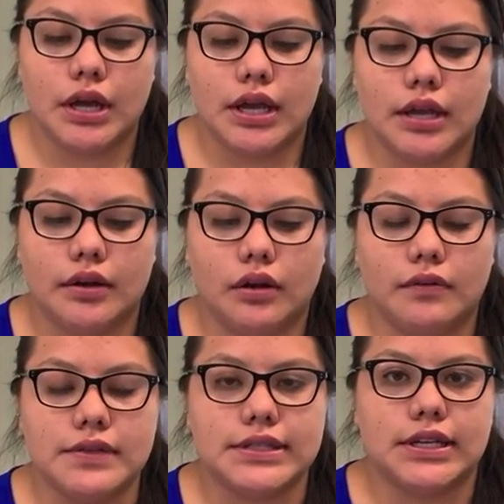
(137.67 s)
and all of a
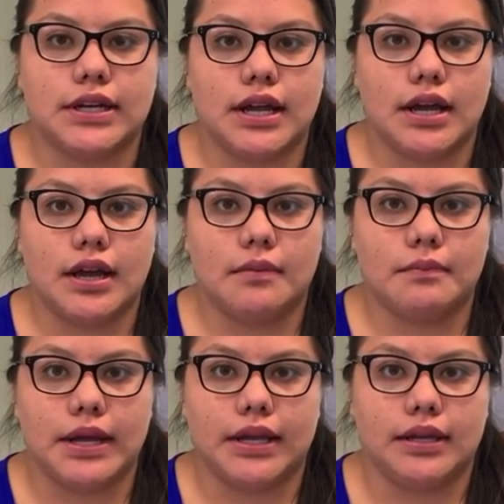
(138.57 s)
sudden
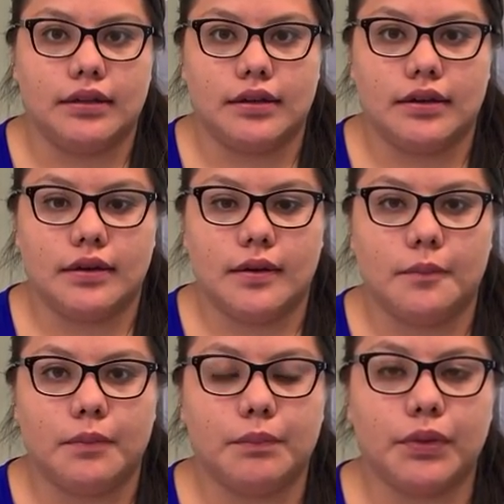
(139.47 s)
my
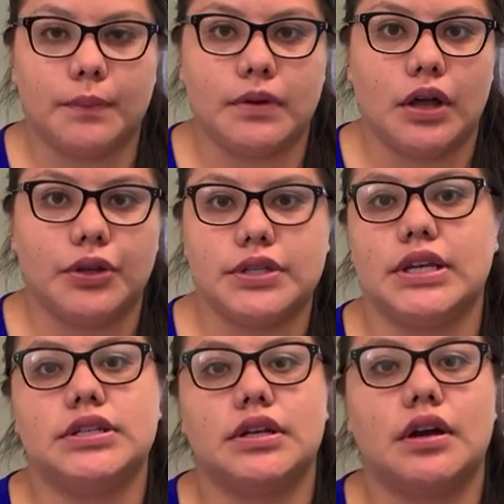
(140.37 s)
employment
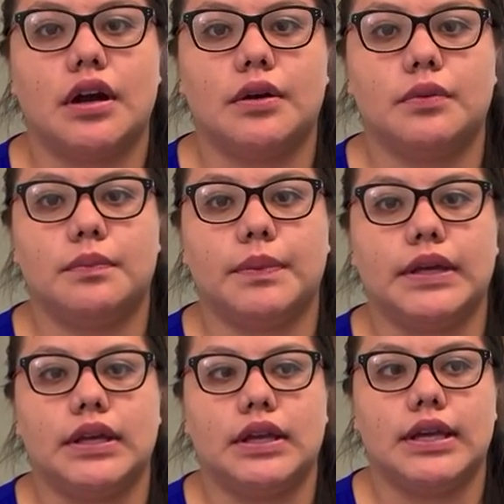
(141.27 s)
authorization card would
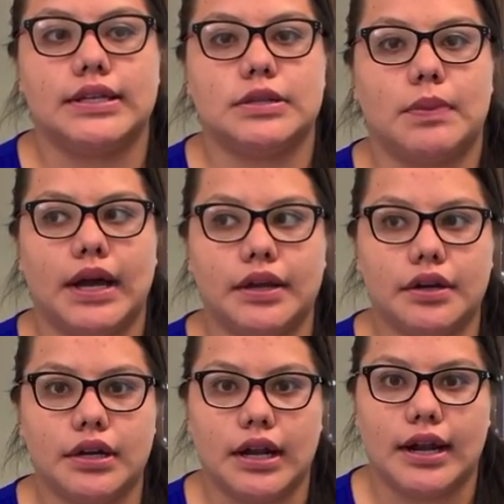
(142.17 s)
be
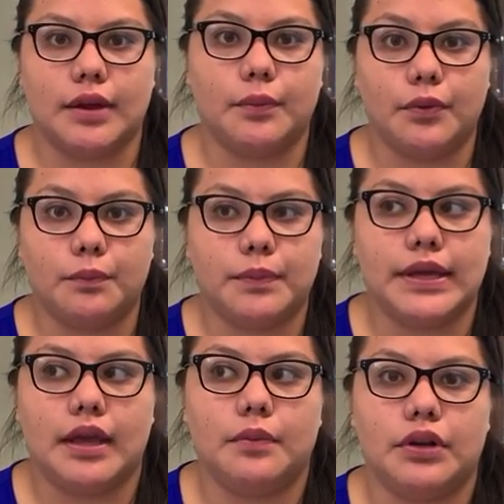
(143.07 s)
expired and I won't be
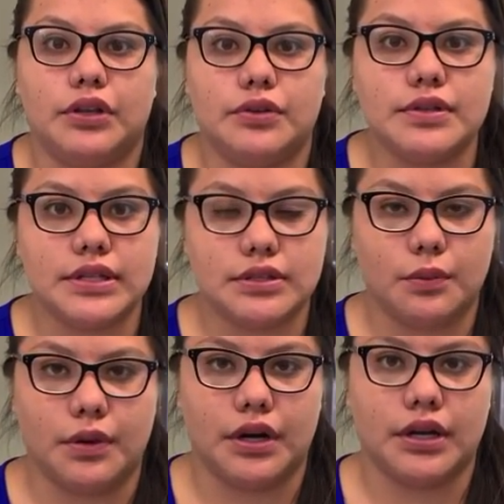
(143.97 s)
able to use it to
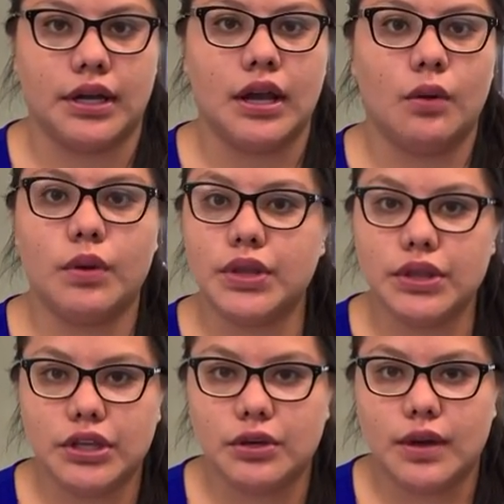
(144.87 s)
work within the
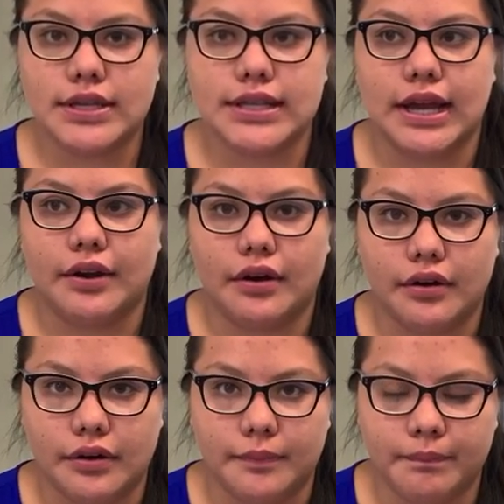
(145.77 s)
US at
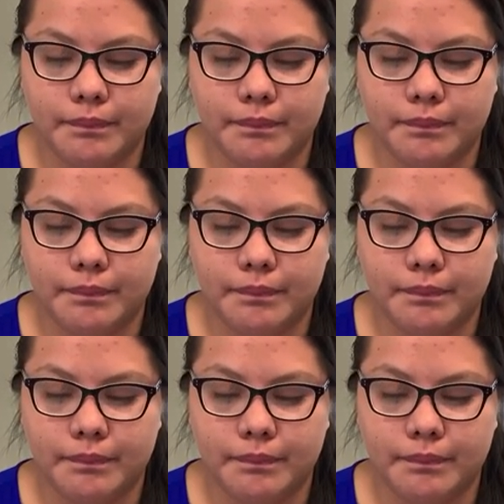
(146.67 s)
all.